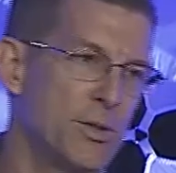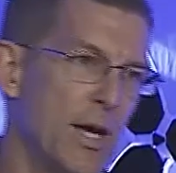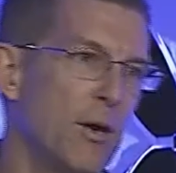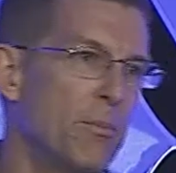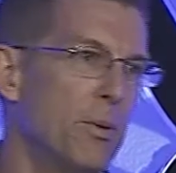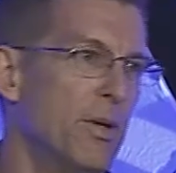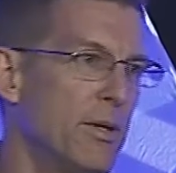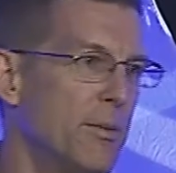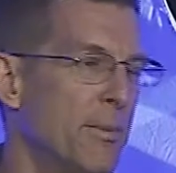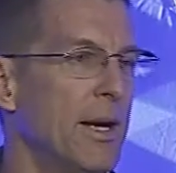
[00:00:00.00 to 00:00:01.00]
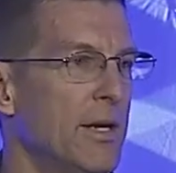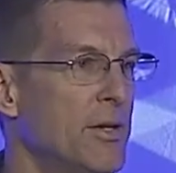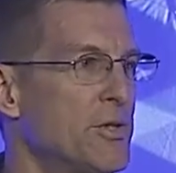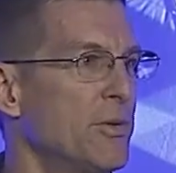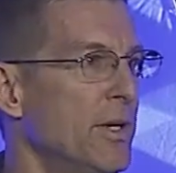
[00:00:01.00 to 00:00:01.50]
output by
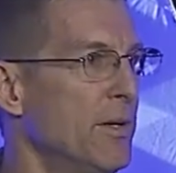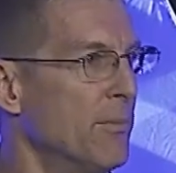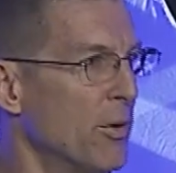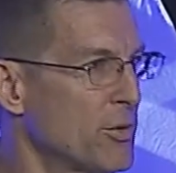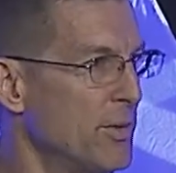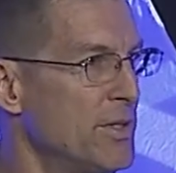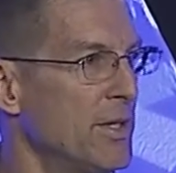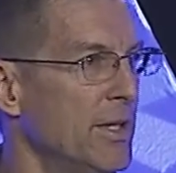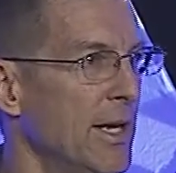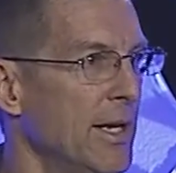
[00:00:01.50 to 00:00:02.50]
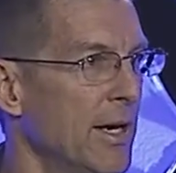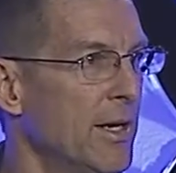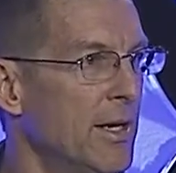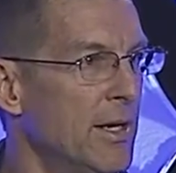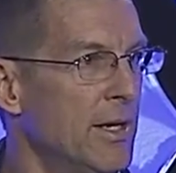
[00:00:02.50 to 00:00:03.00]
industry, most recent data,
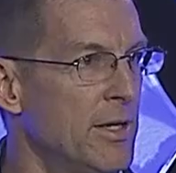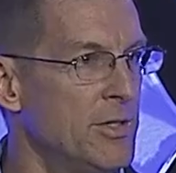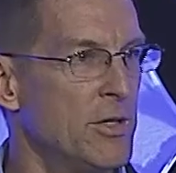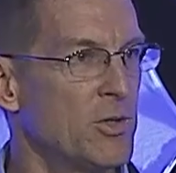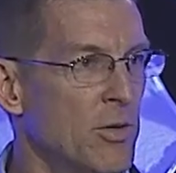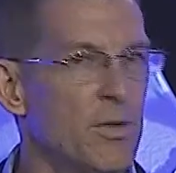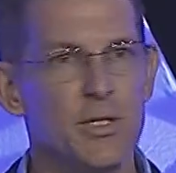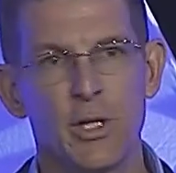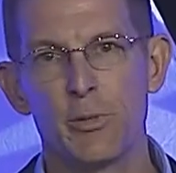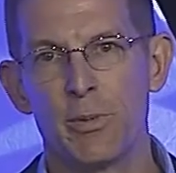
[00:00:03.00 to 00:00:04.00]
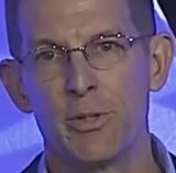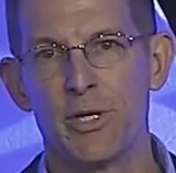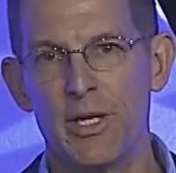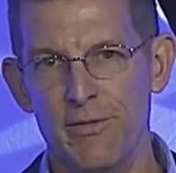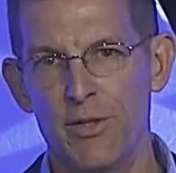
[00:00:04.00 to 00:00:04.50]
just over
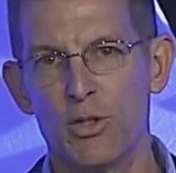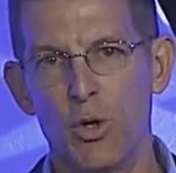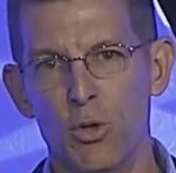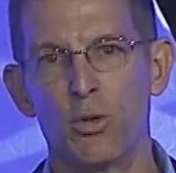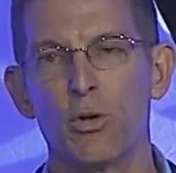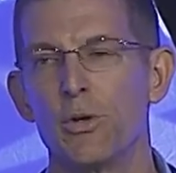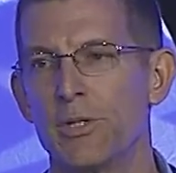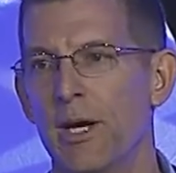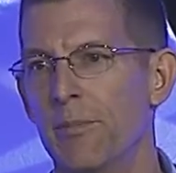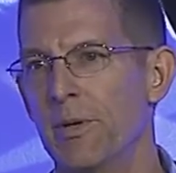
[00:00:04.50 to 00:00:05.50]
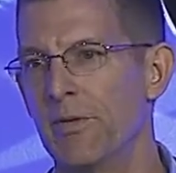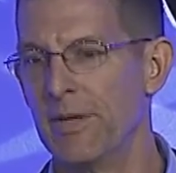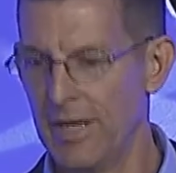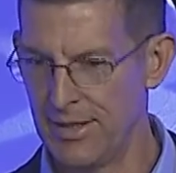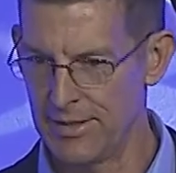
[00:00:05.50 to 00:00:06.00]
6% of the total gross output of the
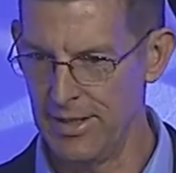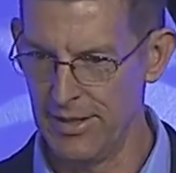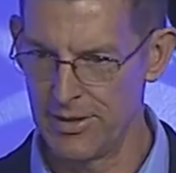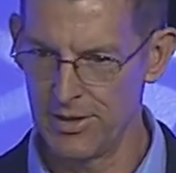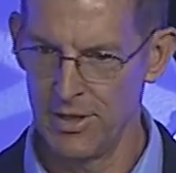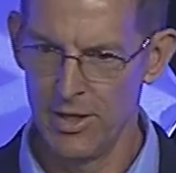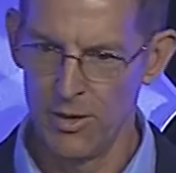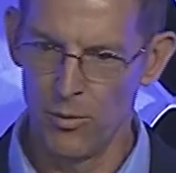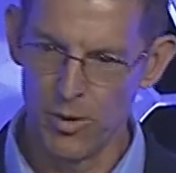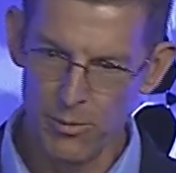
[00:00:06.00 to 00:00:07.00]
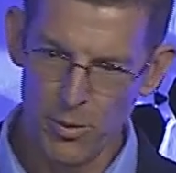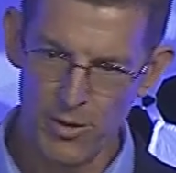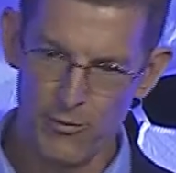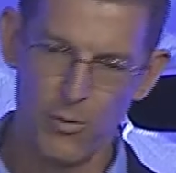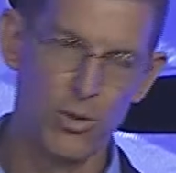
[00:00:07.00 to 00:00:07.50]
United States.
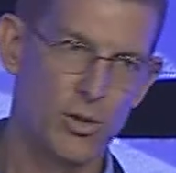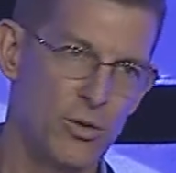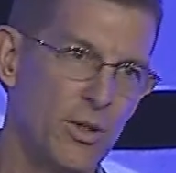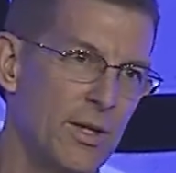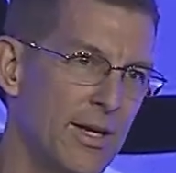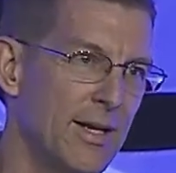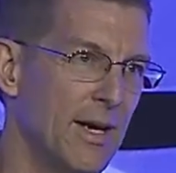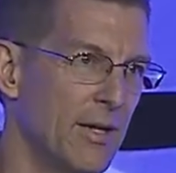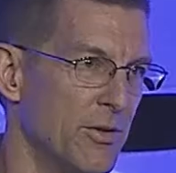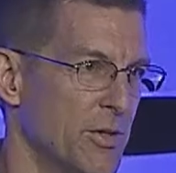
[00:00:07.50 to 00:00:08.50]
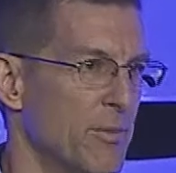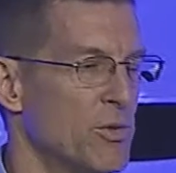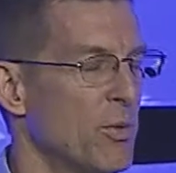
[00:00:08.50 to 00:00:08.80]
$1.4 trillion, almost